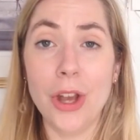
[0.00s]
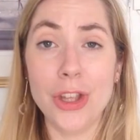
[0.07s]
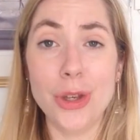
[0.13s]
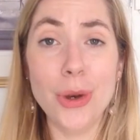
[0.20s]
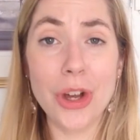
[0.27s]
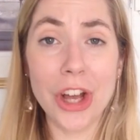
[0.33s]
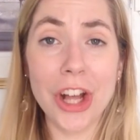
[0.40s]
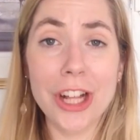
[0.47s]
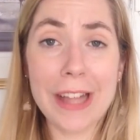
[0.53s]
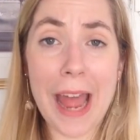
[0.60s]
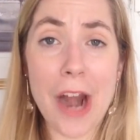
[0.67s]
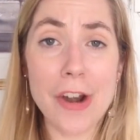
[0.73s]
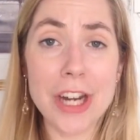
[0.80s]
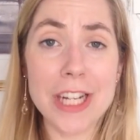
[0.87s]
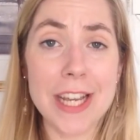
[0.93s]
Your girl
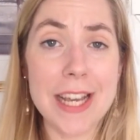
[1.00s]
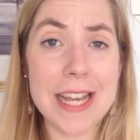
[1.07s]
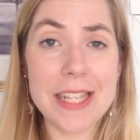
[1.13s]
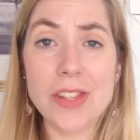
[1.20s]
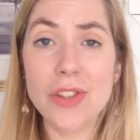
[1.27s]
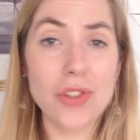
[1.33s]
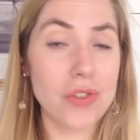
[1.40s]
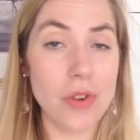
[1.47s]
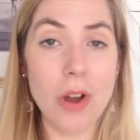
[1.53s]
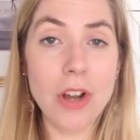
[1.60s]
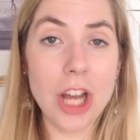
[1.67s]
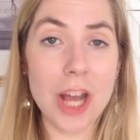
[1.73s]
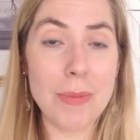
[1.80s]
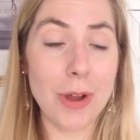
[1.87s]
character isn't stronger